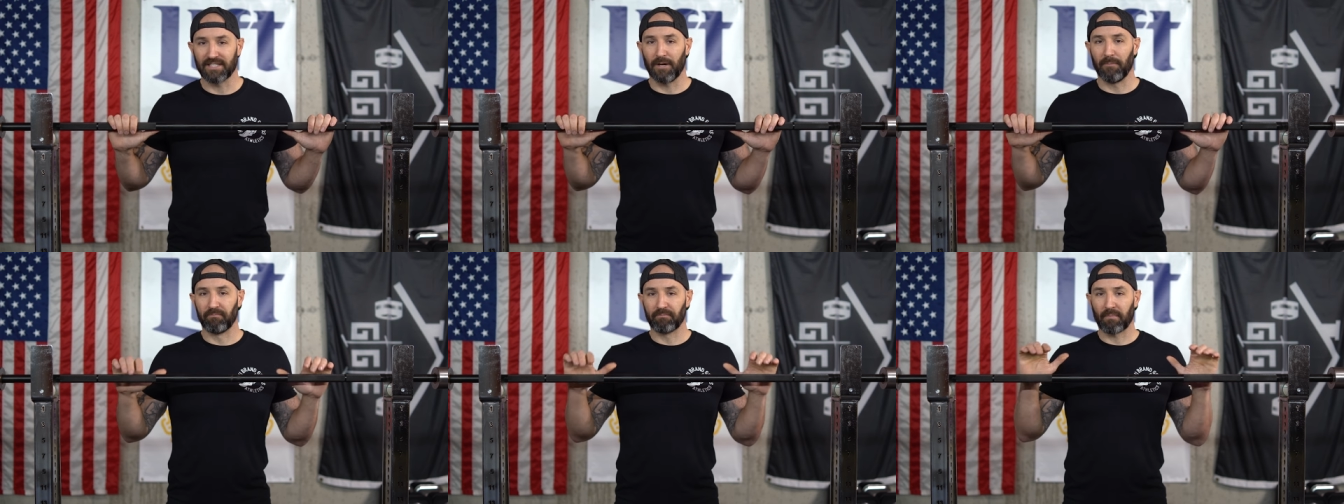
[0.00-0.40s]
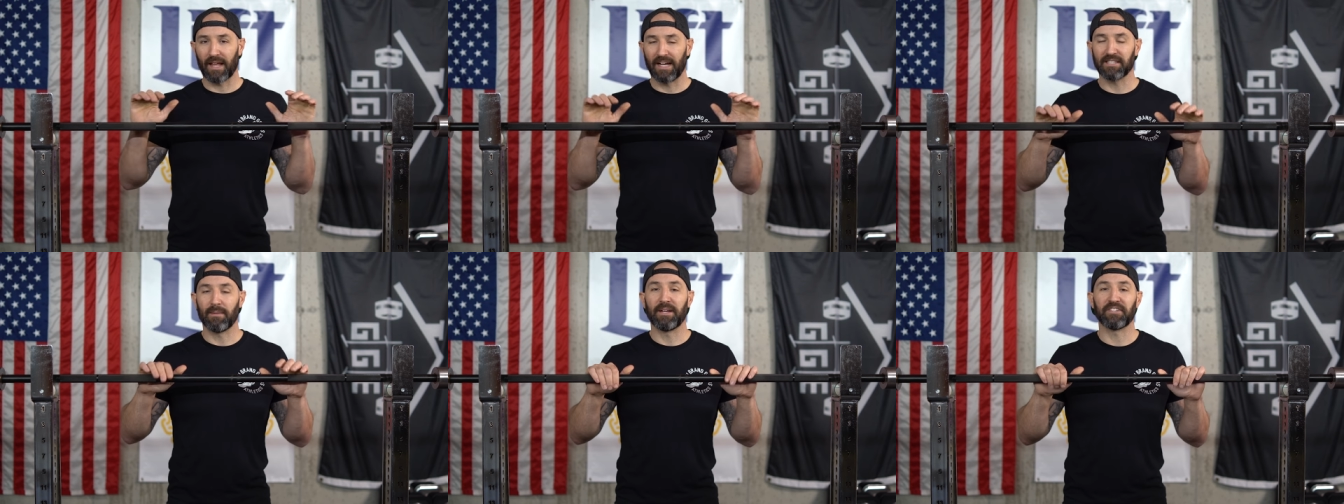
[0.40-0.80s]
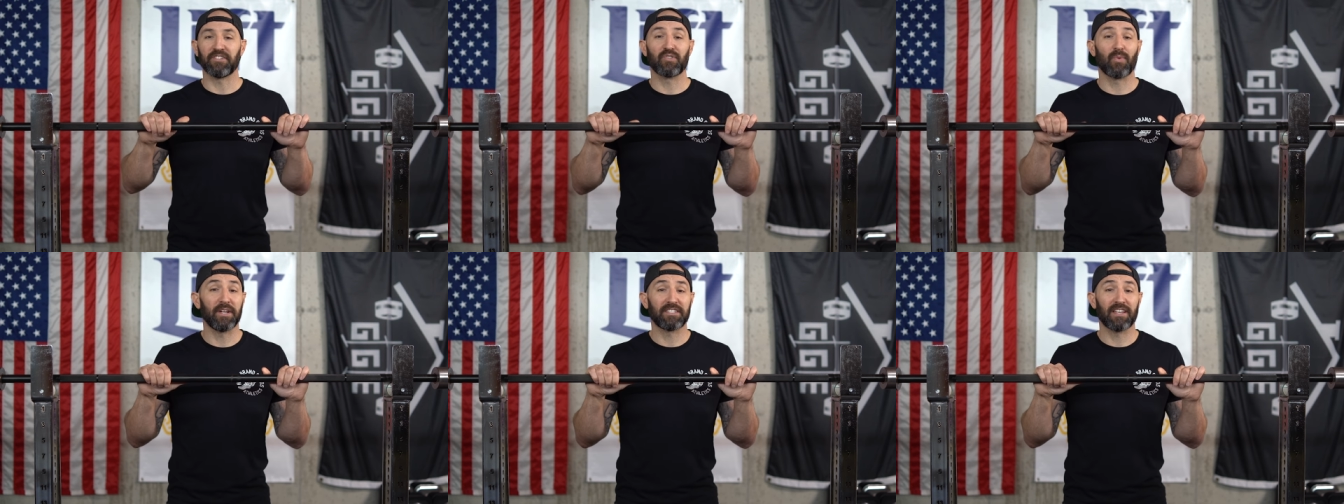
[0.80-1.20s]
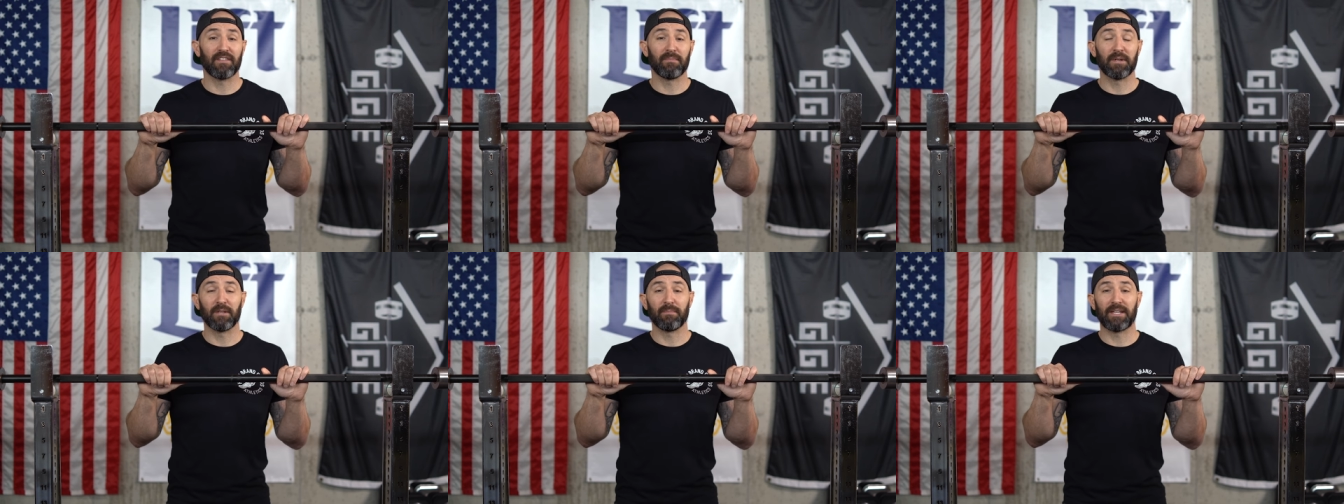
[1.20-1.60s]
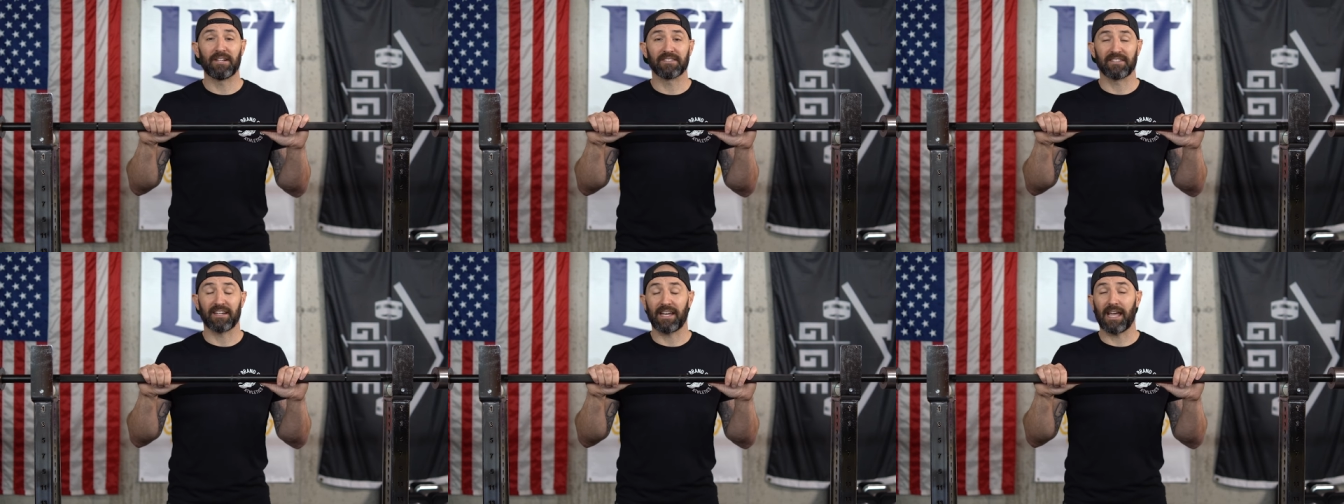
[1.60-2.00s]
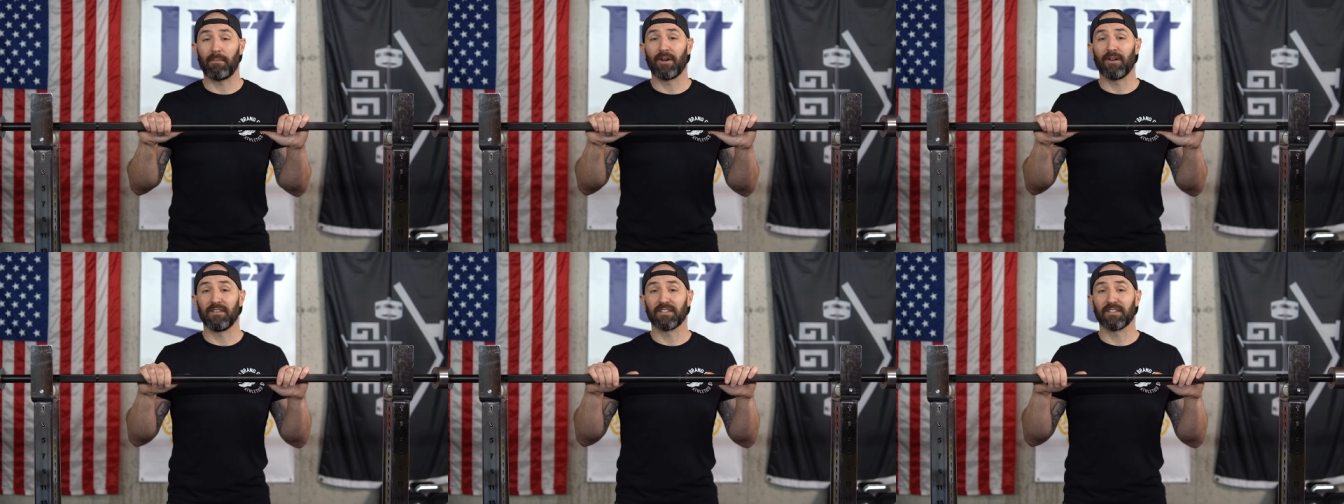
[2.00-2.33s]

So as I mentioned, 27 millimeters in diameter.